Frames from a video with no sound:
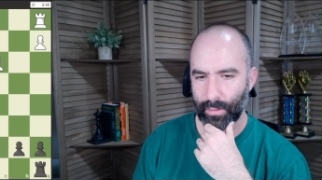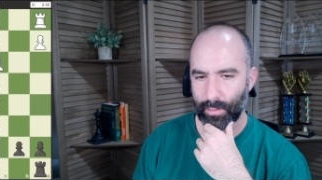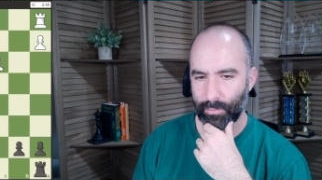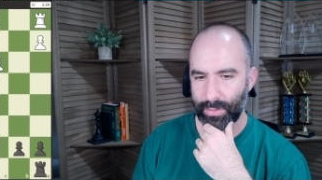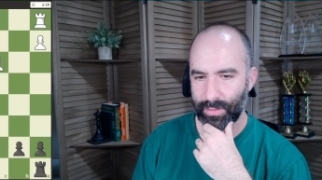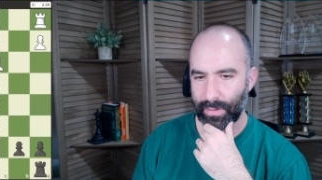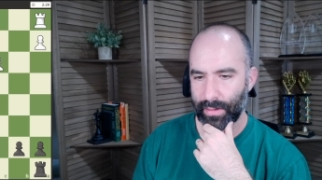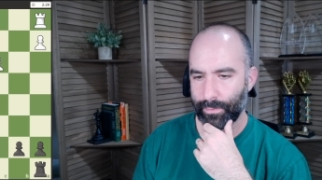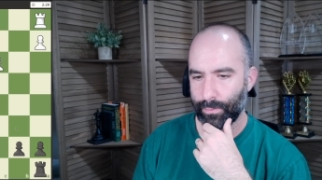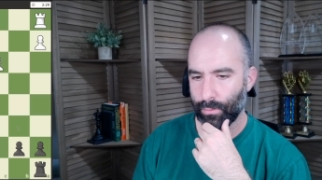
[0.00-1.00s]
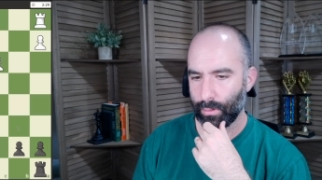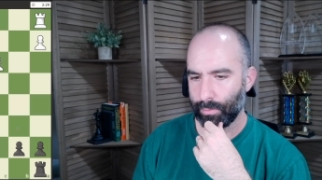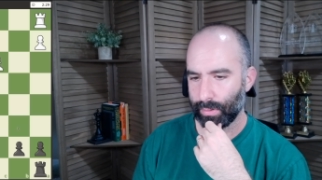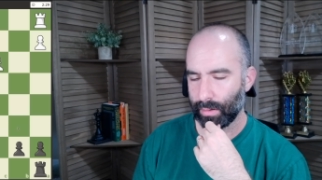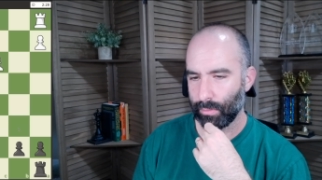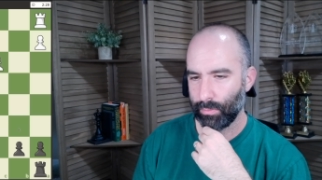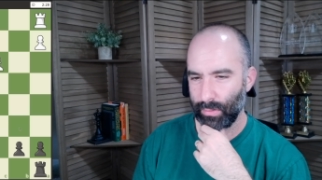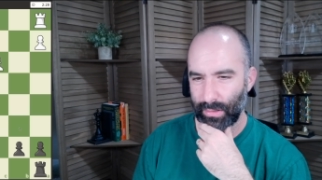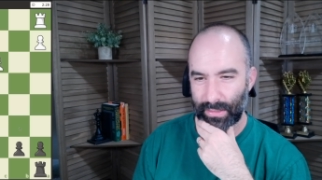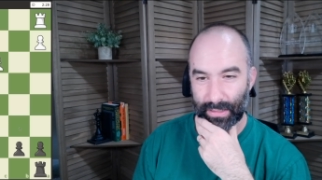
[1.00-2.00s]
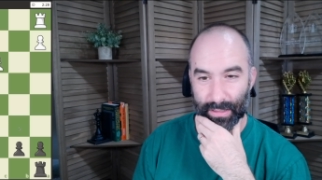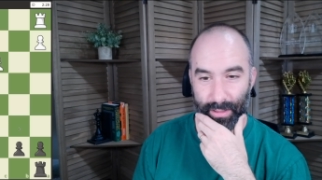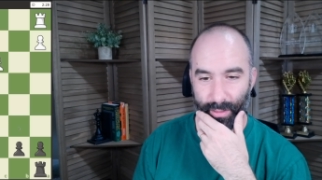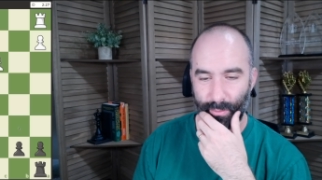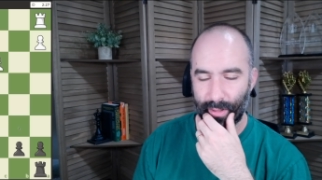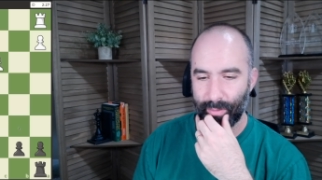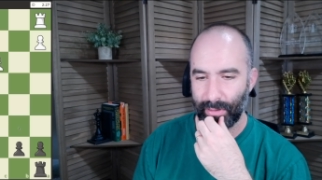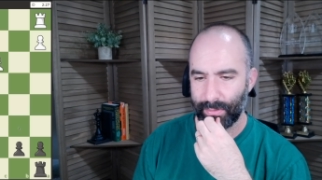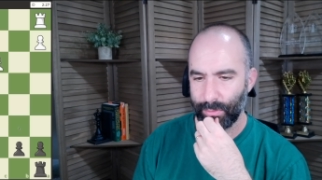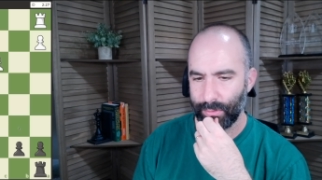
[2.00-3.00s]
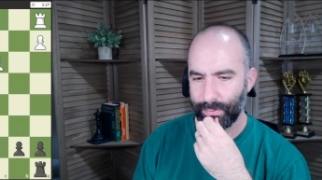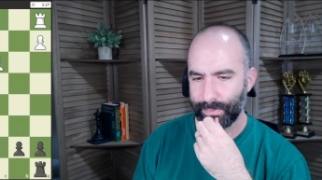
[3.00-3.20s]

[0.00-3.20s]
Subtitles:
Bishop f4, probably white's best move.